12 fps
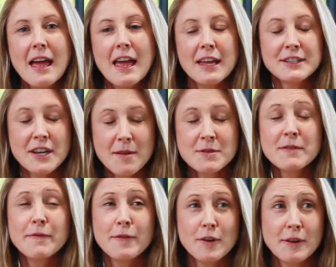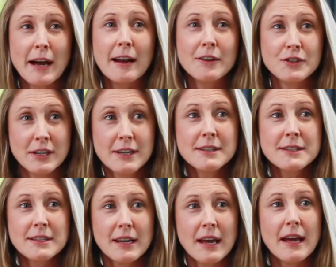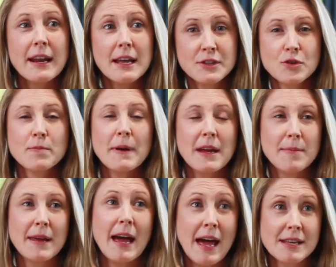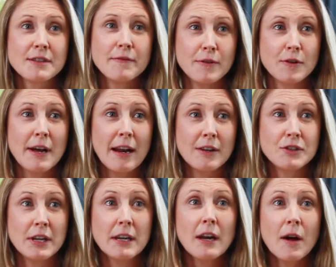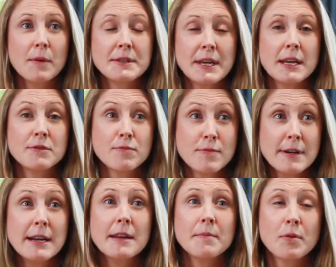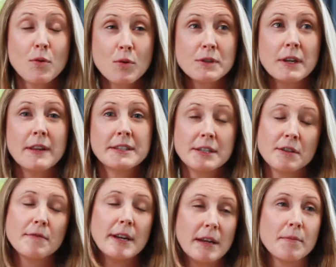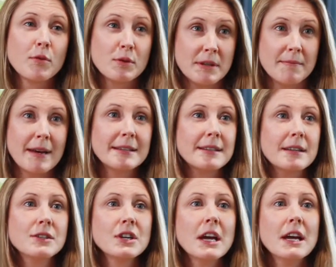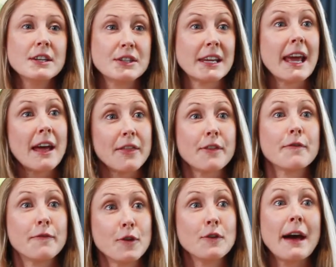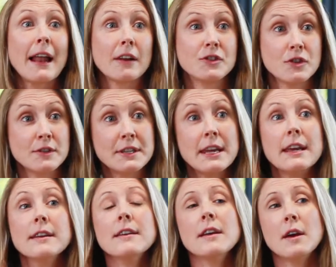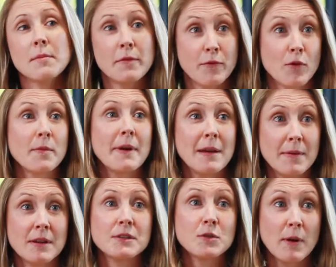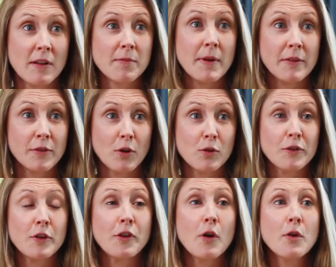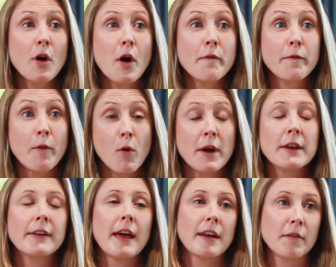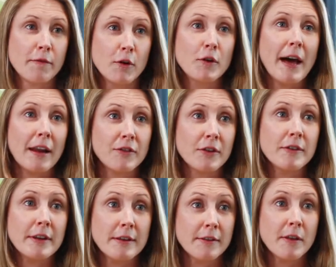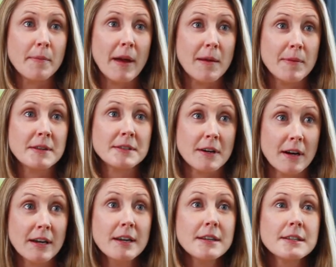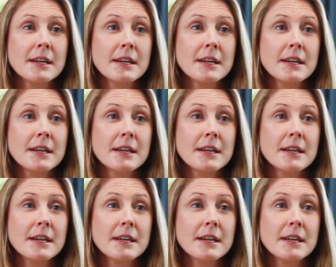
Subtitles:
In terms of food allergies, unless your baby has a food allergy, I would say it's really important, this is a really important message, to get the food allergens in before the baby is 12 months old. So don't avoid getting food allergens into the baby's diet.